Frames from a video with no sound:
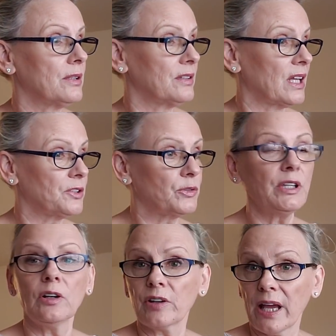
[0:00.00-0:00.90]
that
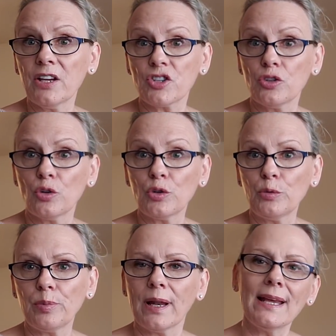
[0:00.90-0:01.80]
relocation or new
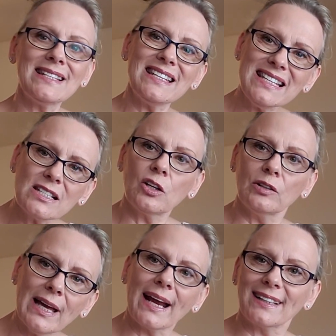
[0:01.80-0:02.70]
place is
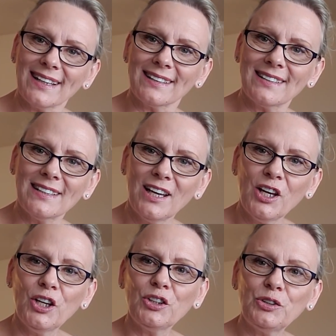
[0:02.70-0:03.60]
connected
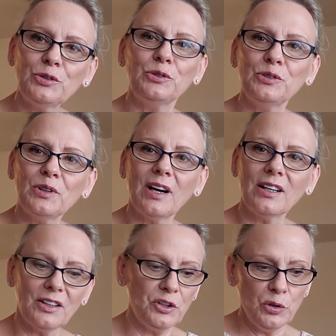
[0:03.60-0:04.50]
to
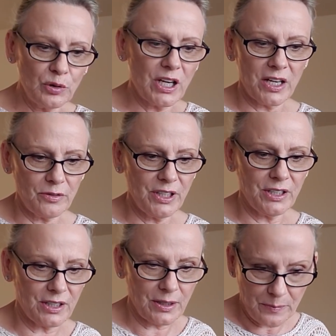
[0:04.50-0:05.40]
new
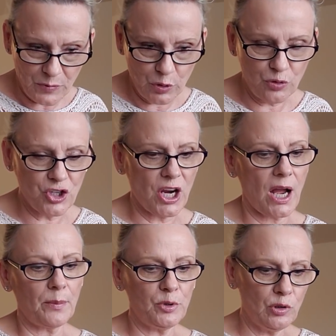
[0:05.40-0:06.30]
career, new
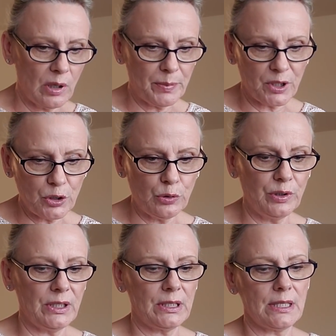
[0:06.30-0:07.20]
job, new
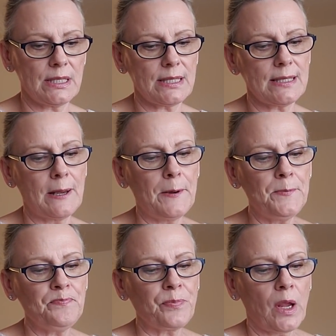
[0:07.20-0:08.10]
opportunities,
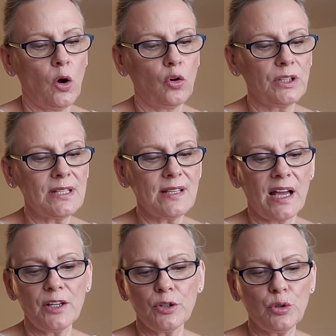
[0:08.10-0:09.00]
or
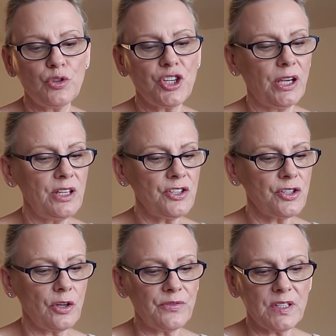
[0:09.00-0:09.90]
desire to
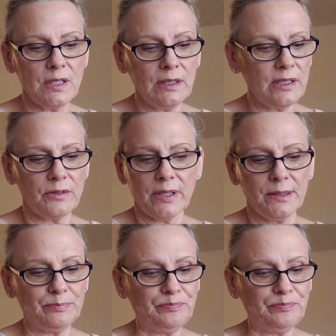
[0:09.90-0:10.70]
change of scenery.